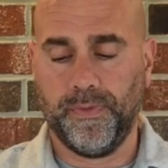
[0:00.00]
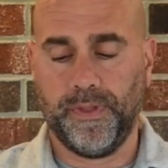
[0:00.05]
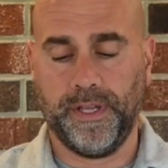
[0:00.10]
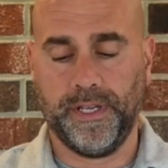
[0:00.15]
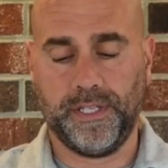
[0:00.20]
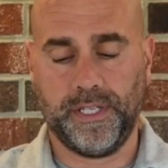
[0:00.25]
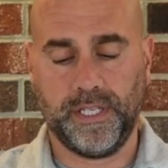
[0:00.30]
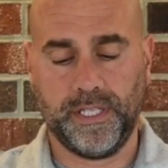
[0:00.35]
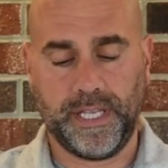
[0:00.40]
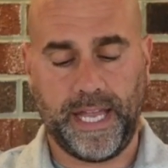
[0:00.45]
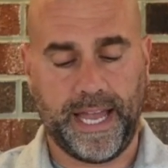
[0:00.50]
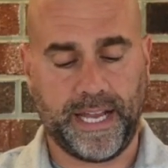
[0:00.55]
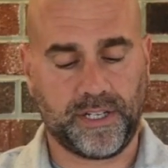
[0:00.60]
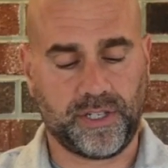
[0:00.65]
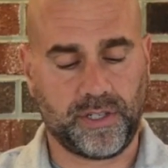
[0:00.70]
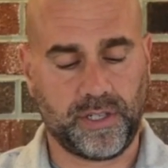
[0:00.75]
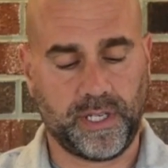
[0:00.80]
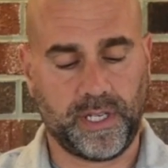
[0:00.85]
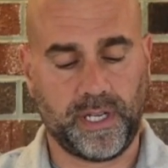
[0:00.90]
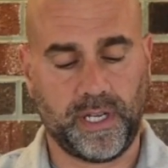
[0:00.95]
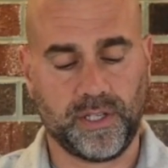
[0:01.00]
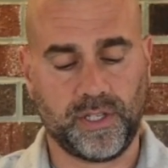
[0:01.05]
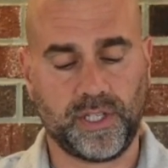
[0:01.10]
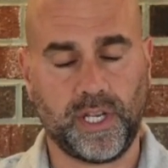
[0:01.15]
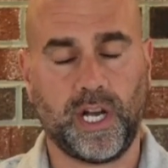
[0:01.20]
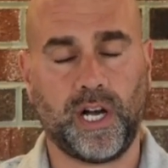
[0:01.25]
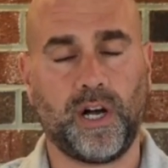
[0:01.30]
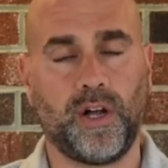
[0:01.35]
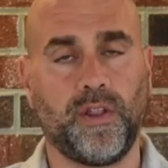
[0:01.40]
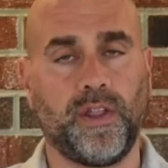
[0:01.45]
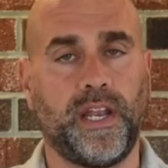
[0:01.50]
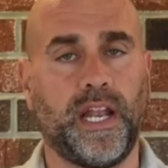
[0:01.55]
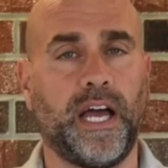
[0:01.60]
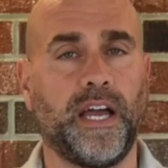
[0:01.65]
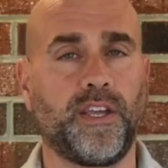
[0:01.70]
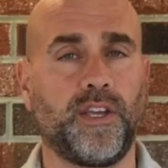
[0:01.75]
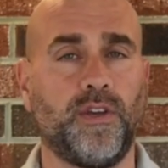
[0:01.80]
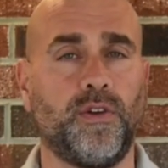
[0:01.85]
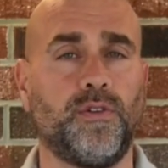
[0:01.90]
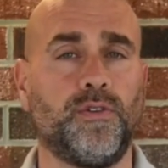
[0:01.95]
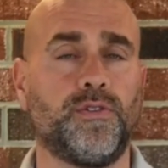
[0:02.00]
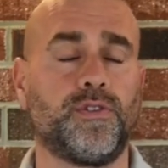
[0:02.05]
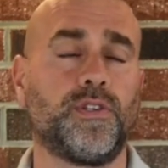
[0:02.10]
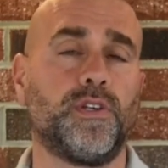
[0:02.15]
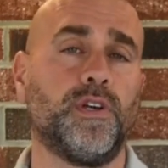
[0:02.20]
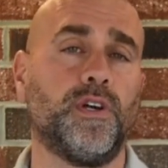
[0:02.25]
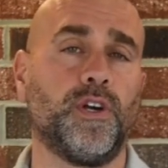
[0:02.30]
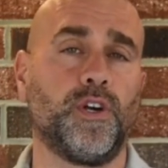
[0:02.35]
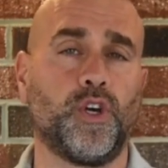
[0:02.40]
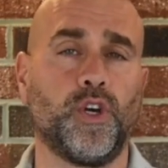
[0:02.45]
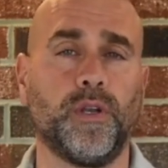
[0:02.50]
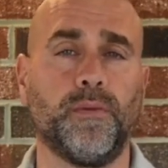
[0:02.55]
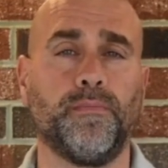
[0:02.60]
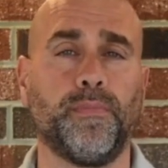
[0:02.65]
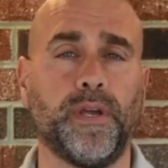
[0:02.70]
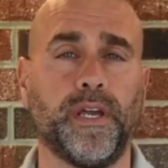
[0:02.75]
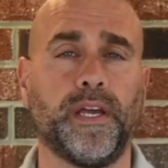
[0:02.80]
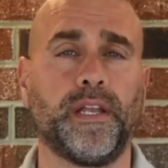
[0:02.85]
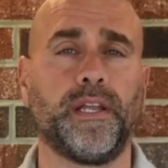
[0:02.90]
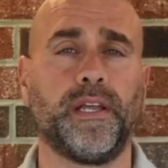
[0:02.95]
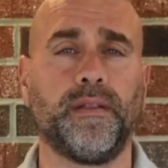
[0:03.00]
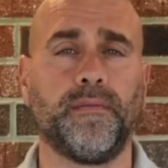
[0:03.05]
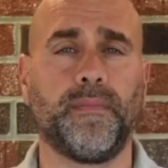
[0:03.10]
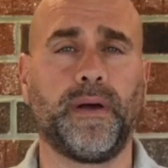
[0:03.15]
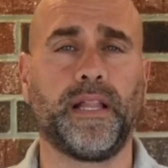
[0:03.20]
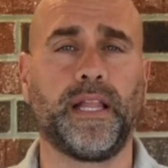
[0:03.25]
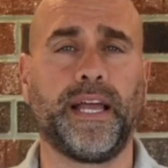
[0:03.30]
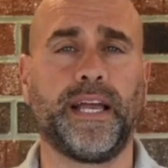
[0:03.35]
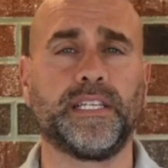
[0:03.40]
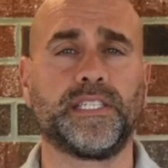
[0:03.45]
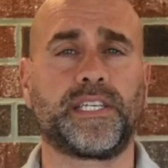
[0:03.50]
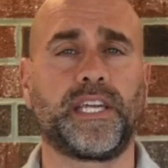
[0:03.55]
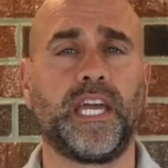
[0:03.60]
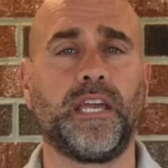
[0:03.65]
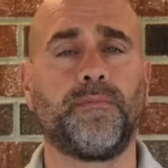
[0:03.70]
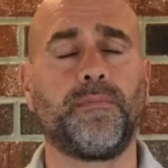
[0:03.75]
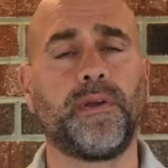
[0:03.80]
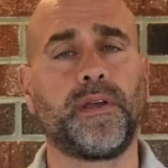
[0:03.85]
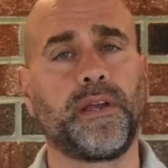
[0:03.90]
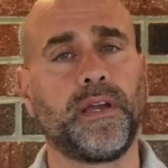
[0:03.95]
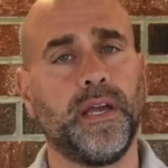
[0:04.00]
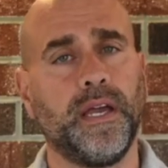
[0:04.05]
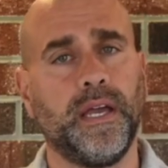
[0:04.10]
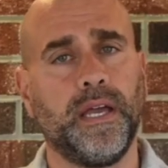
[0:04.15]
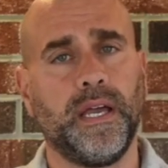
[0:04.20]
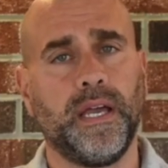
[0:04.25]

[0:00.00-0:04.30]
This is actually a saw that I use a good bit in my landscaping.